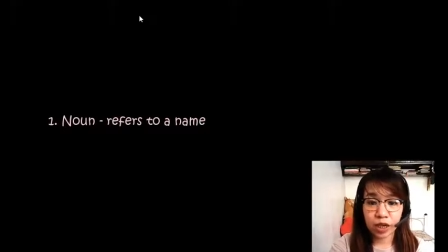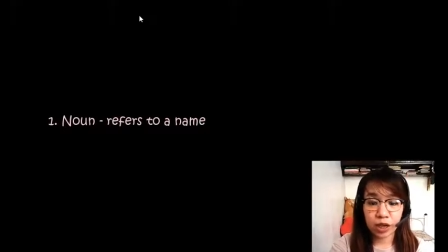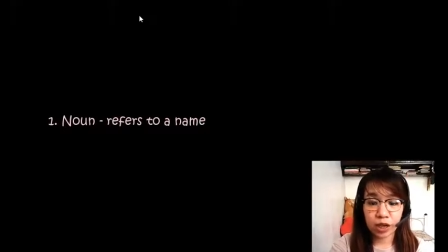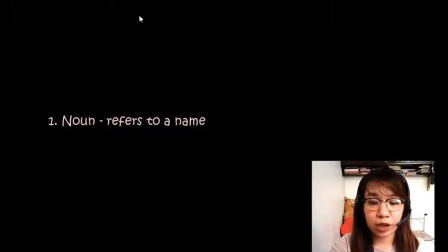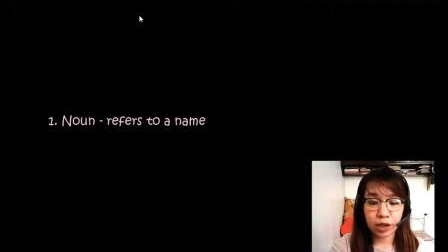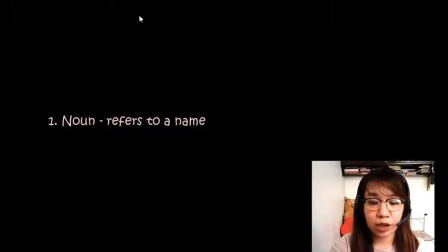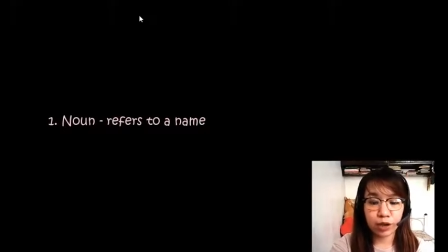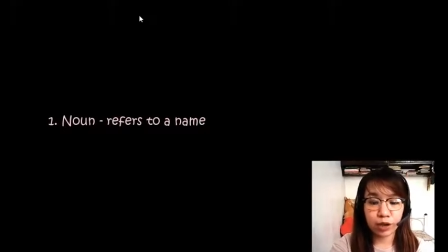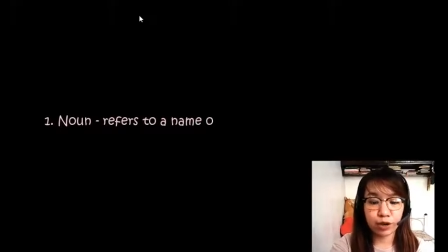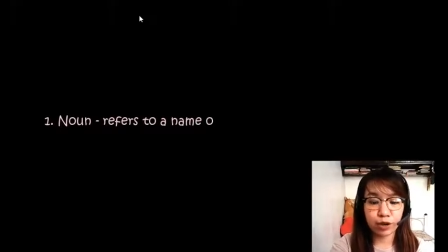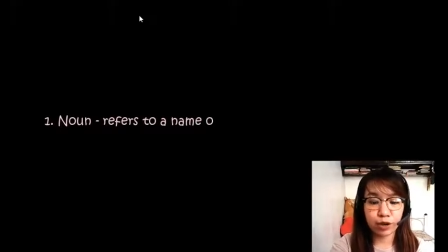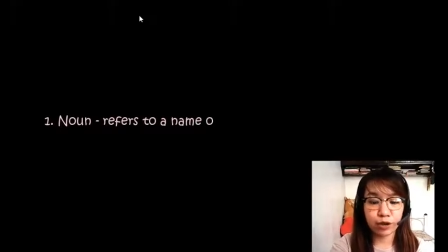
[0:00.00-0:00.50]

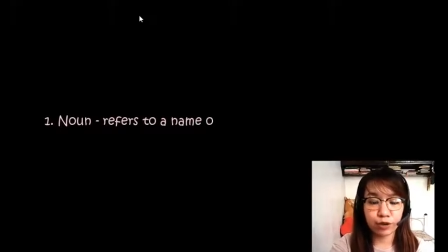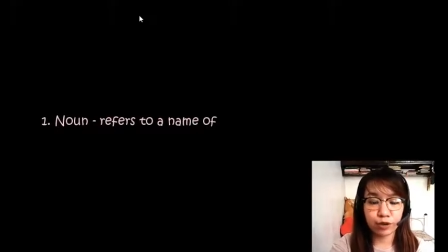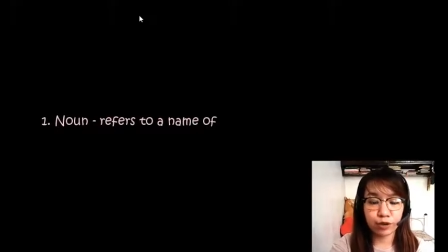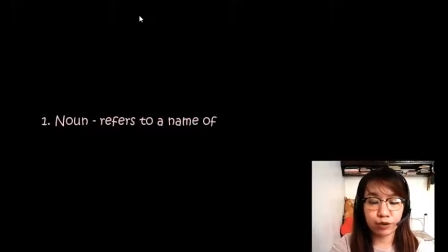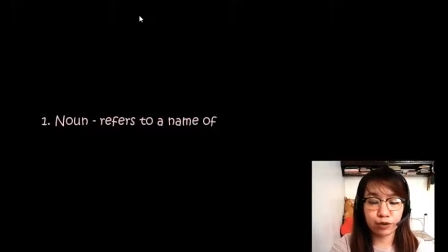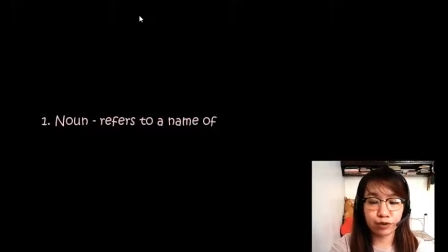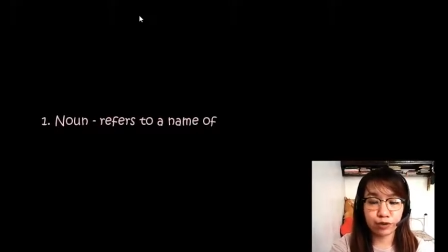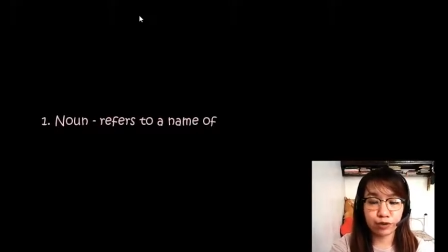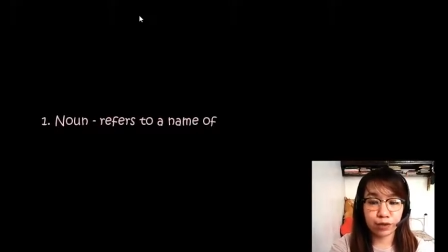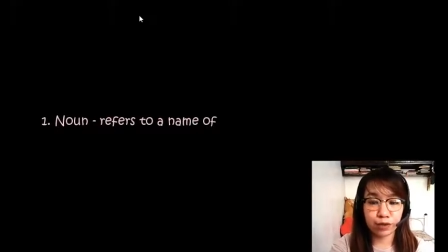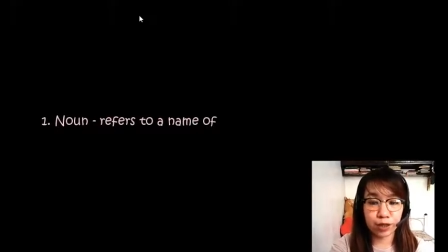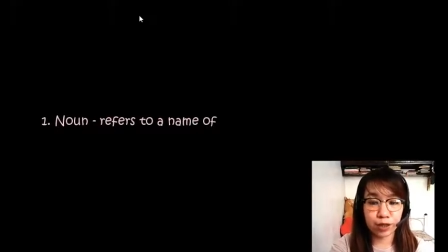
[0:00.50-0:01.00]

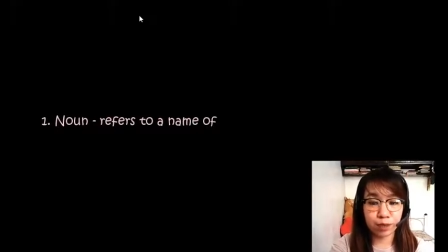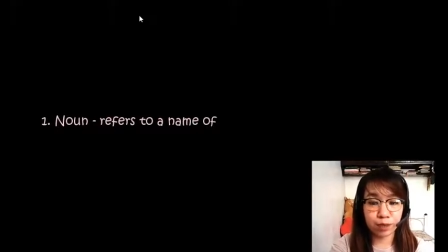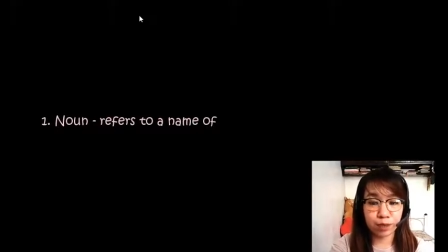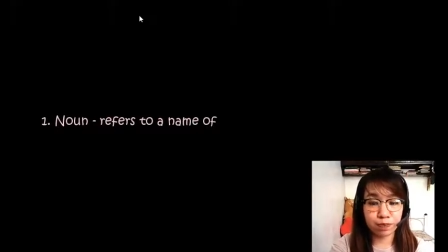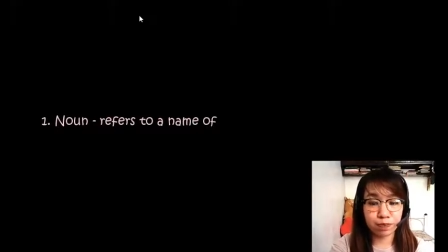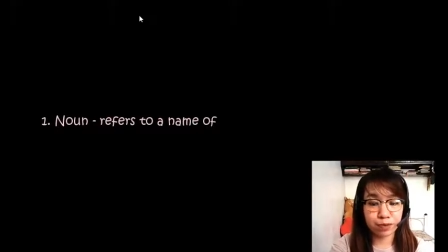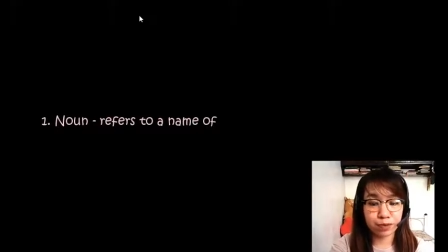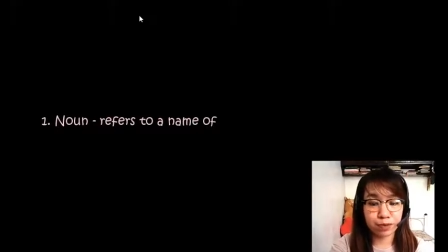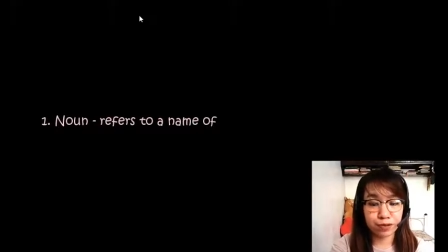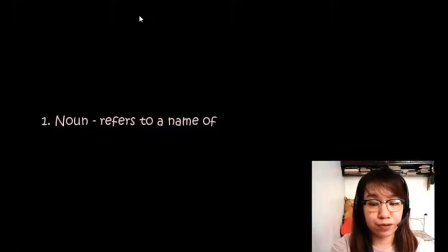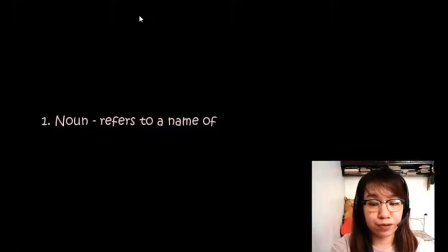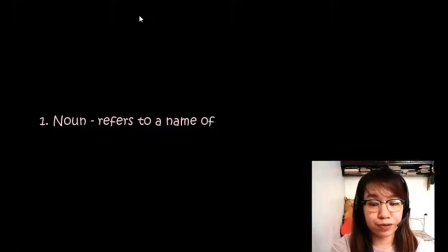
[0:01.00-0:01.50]
of a
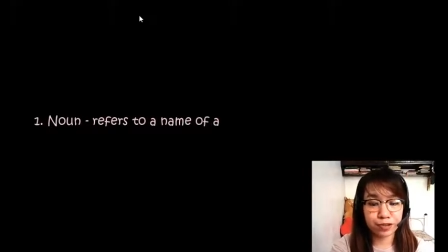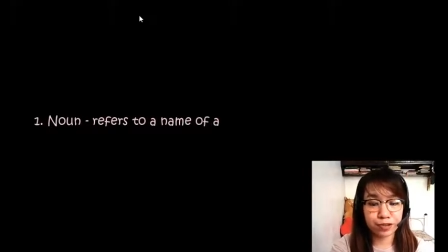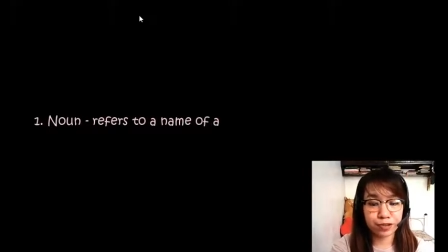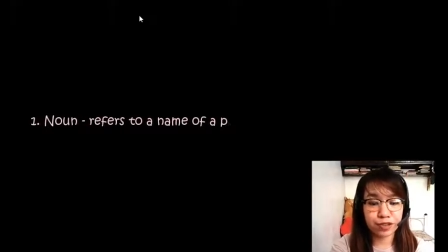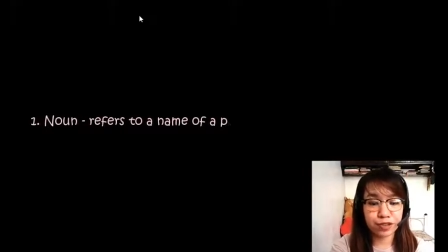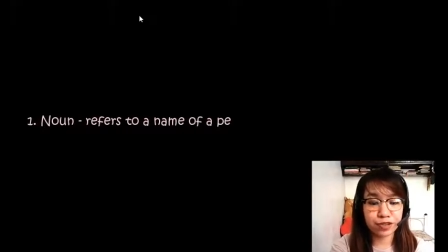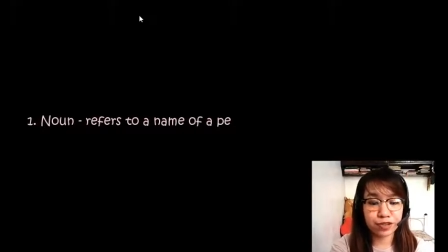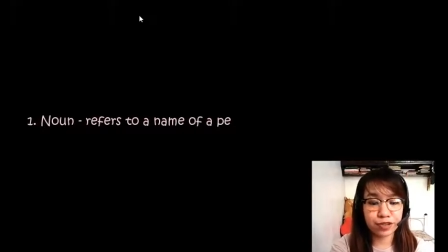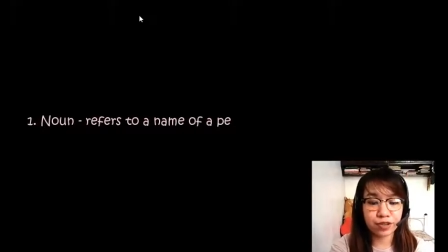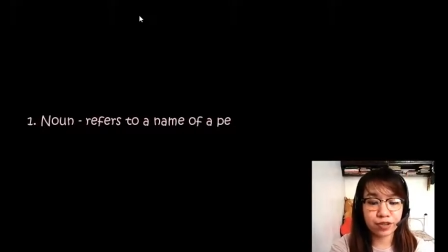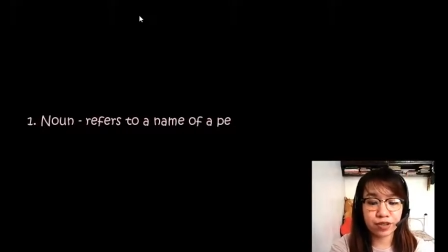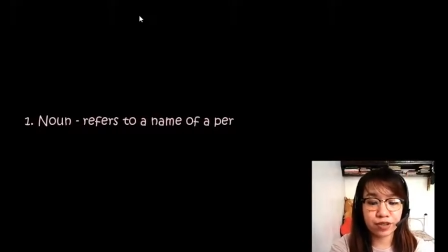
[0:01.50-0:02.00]

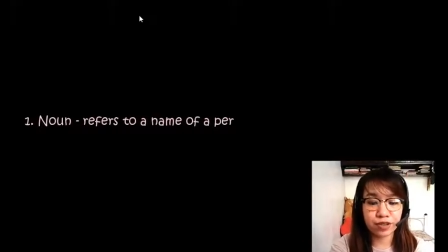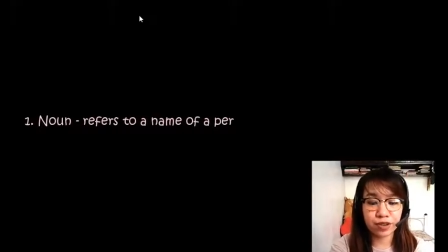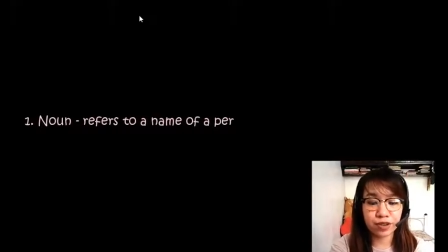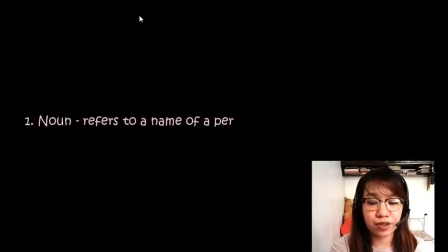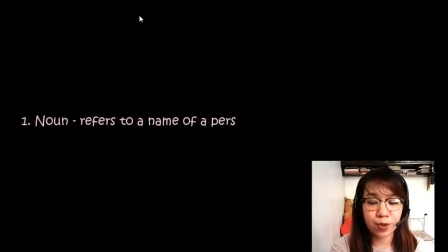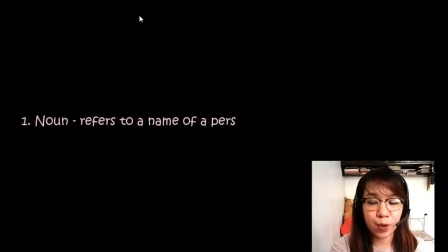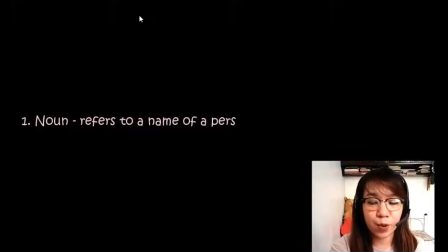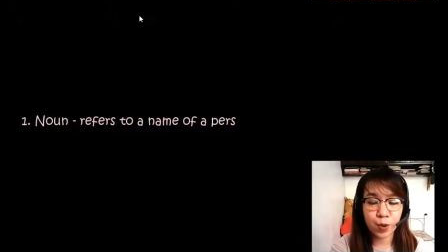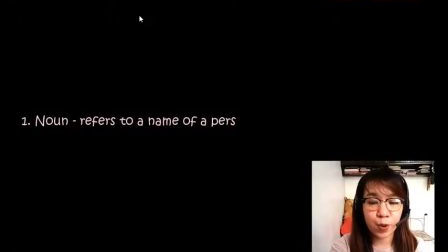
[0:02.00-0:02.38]
person,